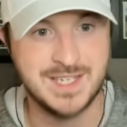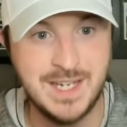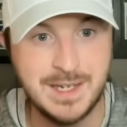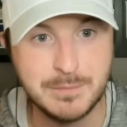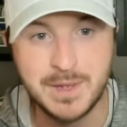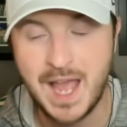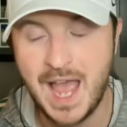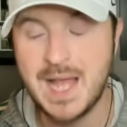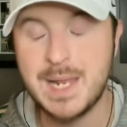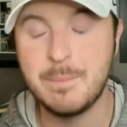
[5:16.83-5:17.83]
team
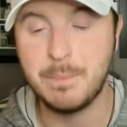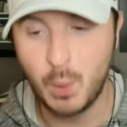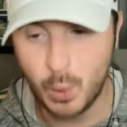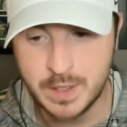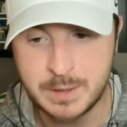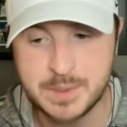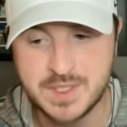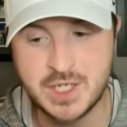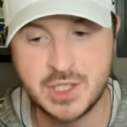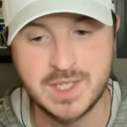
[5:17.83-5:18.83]
at important
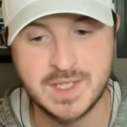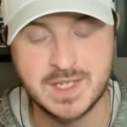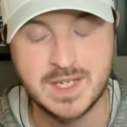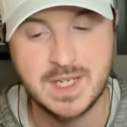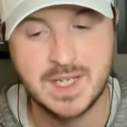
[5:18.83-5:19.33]
positions,